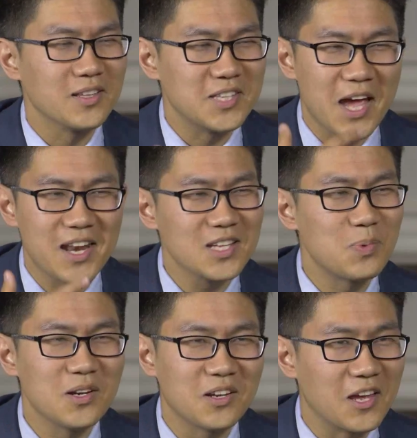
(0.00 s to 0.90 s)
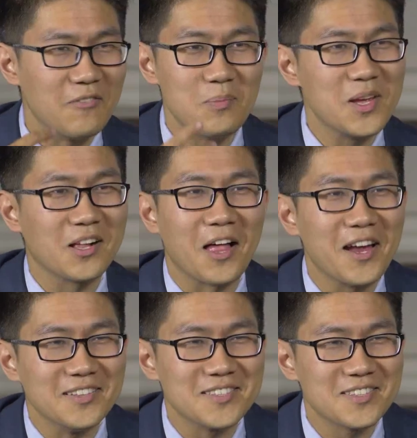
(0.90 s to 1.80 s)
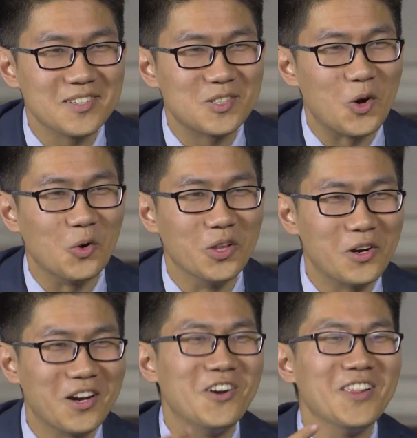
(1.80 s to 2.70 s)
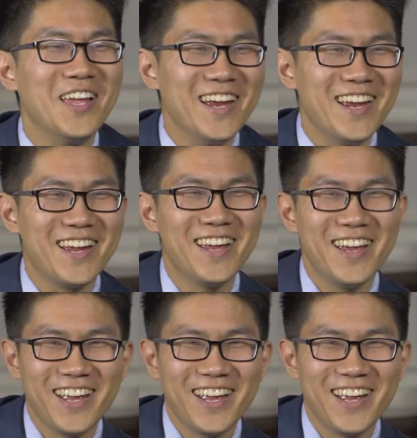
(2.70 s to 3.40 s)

Dan has been giving me clients. So literally,